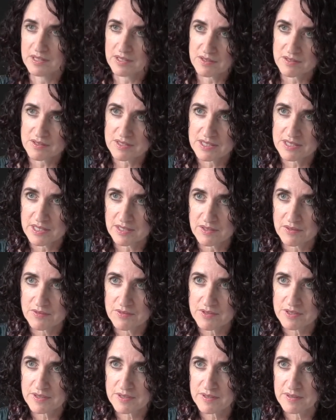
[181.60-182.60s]

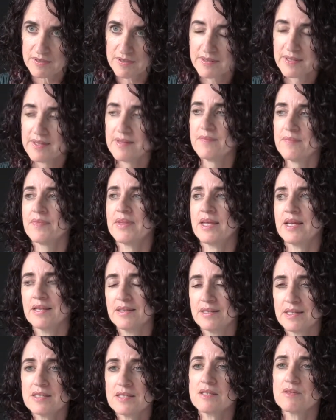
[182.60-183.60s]
ourselves. And
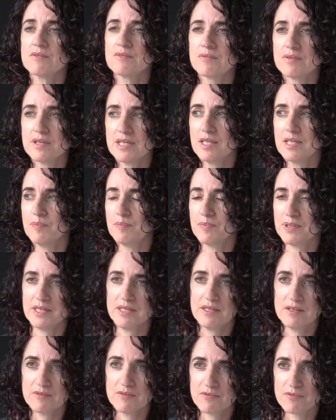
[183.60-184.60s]
that's a really
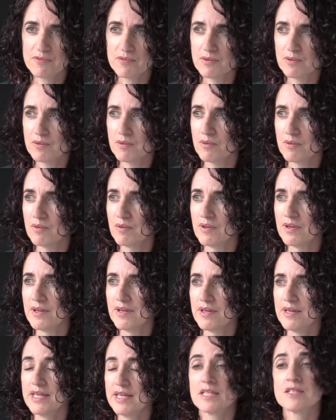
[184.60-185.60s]
painful
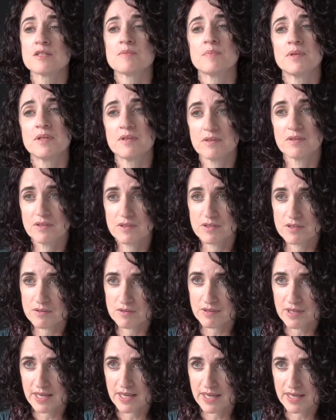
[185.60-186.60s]
experience to
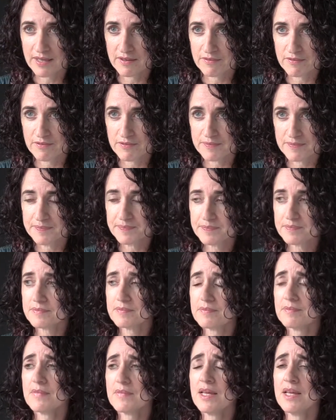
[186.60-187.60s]
have.
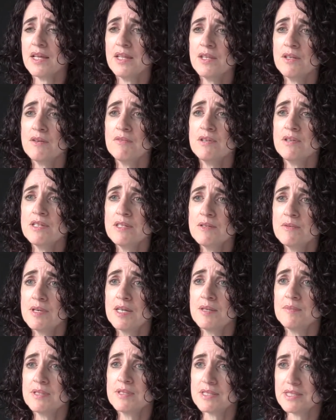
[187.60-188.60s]
And the reason why
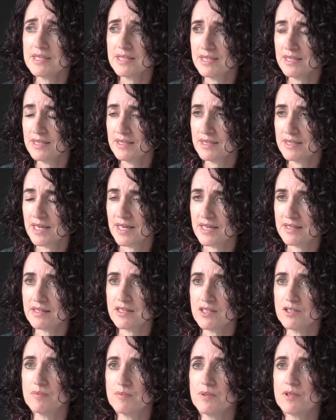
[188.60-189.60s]
I'm saying that
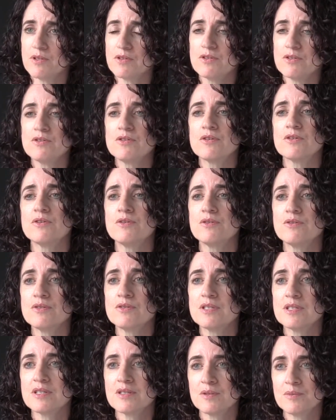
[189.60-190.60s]
is because you're
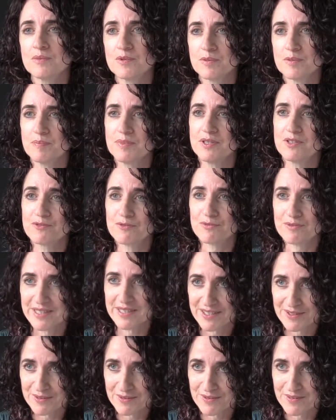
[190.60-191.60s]
using the word
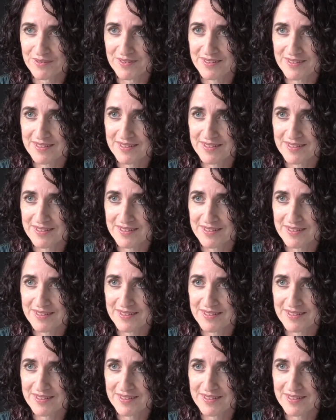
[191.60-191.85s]
betrayal.